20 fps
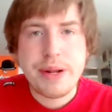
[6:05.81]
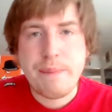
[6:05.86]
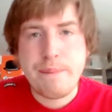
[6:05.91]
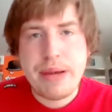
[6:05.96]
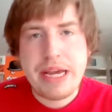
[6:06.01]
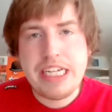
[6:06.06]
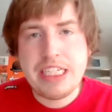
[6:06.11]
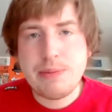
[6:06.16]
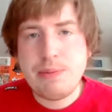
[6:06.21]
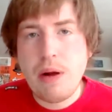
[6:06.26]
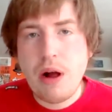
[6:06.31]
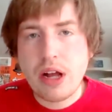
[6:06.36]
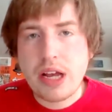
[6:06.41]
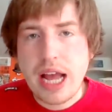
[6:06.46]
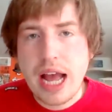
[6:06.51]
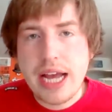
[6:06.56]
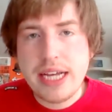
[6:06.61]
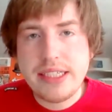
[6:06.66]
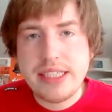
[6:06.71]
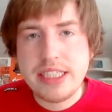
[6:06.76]
In baseball,
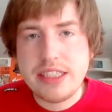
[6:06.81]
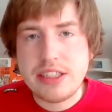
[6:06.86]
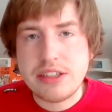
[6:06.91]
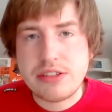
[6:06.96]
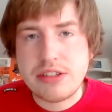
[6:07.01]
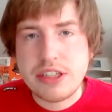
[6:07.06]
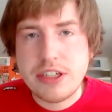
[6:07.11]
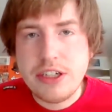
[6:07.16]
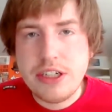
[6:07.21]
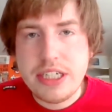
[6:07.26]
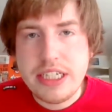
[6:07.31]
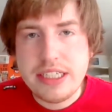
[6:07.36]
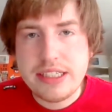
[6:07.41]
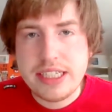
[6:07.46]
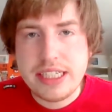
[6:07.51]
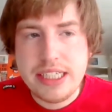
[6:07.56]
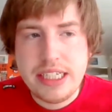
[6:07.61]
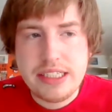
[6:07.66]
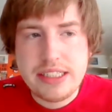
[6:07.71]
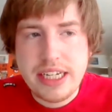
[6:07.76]
guys hit their 30s,
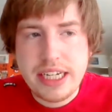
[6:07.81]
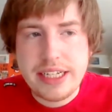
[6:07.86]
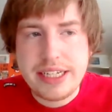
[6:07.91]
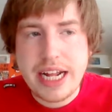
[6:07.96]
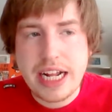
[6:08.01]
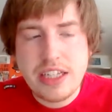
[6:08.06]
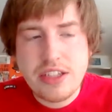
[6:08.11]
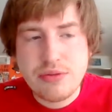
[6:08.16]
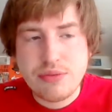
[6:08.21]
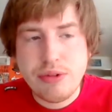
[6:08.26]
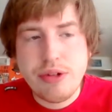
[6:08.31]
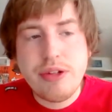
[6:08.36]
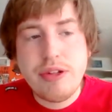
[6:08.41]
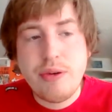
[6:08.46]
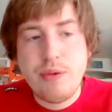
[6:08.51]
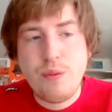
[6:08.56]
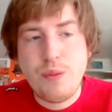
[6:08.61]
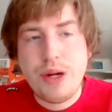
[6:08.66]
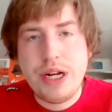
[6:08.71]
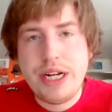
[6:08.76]
and it's like that's really
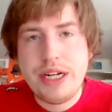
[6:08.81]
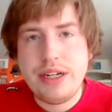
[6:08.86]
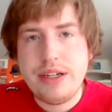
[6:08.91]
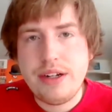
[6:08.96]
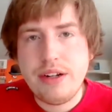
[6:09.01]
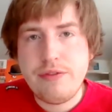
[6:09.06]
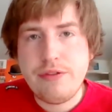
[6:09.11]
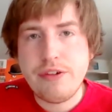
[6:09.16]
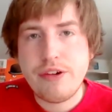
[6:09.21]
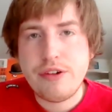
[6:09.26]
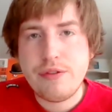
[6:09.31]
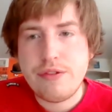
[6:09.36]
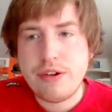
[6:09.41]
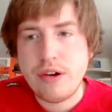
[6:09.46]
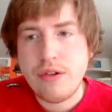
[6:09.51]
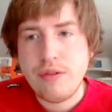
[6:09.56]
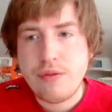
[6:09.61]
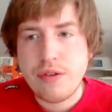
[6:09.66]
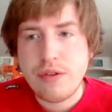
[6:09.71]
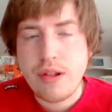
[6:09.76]
when
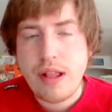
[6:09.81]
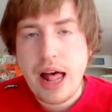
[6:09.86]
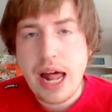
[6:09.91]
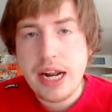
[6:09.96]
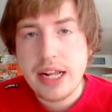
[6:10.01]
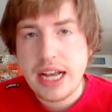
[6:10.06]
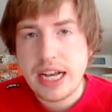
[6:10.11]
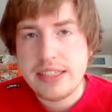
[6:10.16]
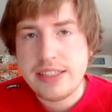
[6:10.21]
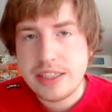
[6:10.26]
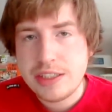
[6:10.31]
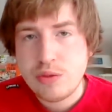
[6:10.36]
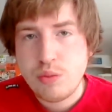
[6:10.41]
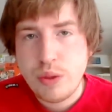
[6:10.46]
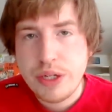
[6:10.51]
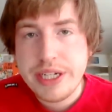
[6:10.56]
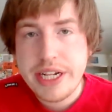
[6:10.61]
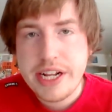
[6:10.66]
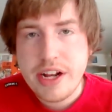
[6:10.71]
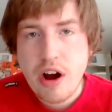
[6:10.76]
for a lot of guys, that's
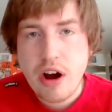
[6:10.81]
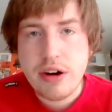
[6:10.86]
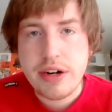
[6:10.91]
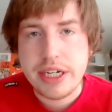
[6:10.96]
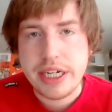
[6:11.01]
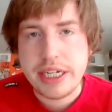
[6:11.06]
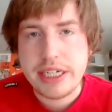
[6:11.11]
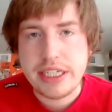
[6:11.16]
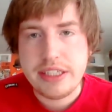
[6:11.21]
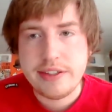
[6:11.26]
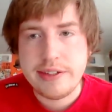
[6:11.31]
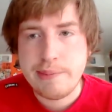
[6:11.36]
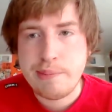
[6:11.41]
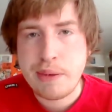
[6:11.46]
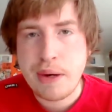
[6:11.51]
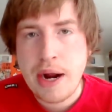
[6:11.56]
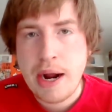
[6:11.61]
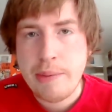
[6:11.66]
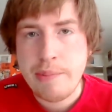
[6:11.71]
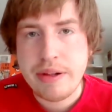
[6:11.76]
when they are hitting their
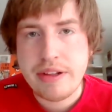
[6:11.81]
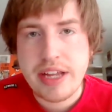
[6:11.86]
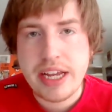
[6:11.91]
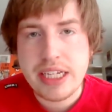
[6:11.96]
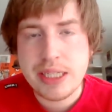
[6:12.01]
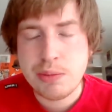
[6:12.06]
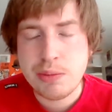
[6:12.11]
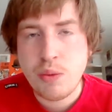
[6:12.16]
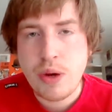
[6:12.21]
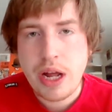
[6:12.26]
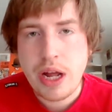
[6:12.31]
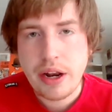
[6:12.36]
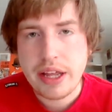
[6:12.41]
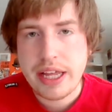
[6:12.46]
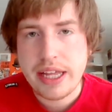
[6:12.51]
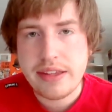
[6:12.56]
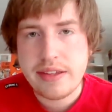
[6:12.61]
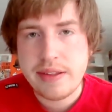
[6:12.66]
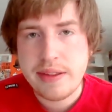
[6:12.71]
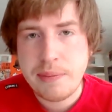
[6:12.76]
prime. It takes them a while to
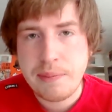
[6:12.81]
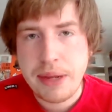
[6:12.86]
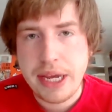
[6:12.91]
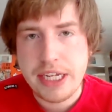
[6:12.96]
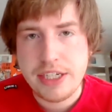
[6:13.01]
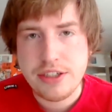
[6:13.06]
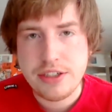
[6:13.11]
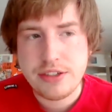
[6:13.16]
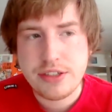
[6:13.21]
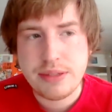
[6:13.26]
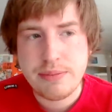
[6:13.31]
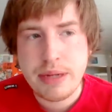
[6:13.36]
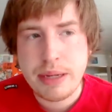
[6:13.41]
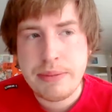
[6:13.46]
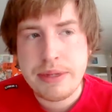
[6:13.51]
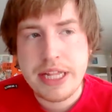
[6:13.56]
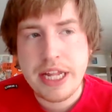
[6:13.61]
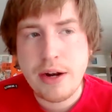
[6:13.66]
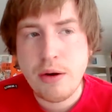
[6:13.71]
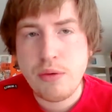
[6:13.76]
get to the majors, and
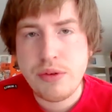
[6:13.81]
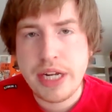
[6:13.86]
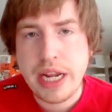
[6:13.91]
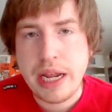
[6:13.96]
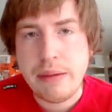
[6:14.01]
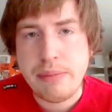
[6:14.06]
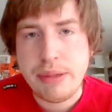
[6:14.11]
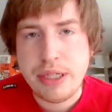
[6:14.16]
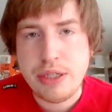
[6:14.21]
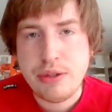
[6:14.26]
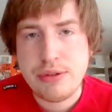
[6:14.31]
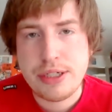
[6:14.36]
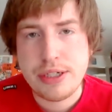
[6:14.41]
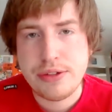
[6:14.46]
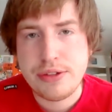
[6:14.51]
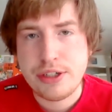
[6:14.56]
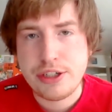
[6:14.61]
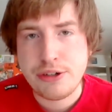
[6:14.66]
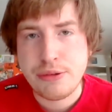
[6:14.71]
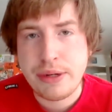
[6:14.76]
maybe they don't debut till
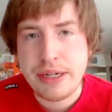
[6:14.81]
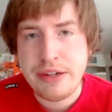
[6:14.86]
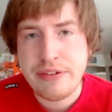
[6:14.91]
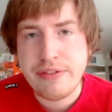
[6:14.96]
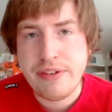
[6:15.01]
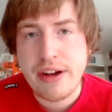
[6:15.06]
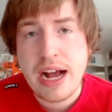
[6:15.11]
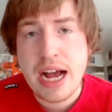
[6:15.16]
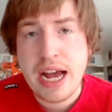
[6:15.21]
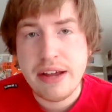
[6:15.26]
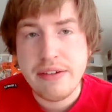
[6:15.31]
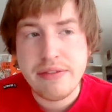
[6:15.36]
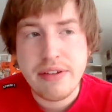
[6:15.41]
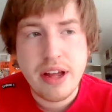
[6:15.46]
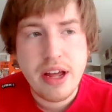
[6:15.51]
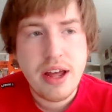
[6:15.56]
they're 25.